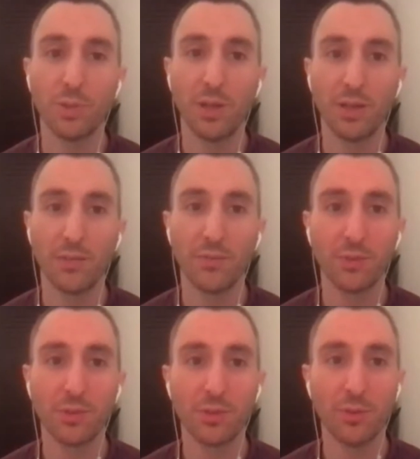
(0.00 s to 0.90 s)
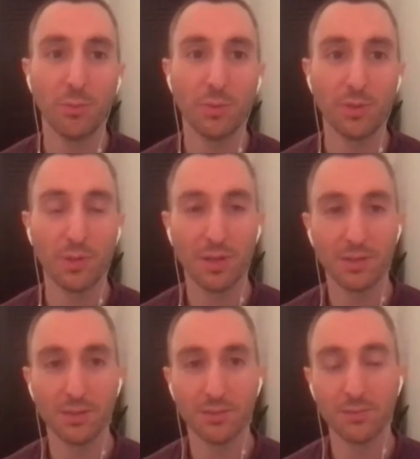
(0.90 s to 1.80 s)
like for a company
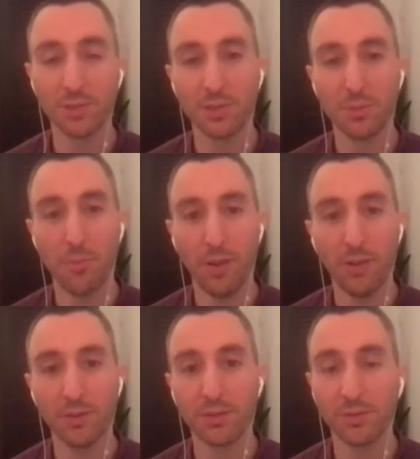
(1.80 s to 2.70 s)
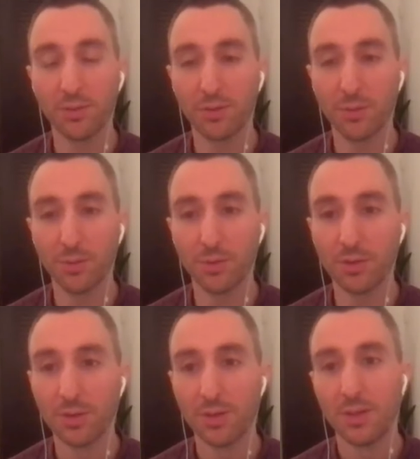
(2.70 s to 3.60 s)
that is very dependent on the owner?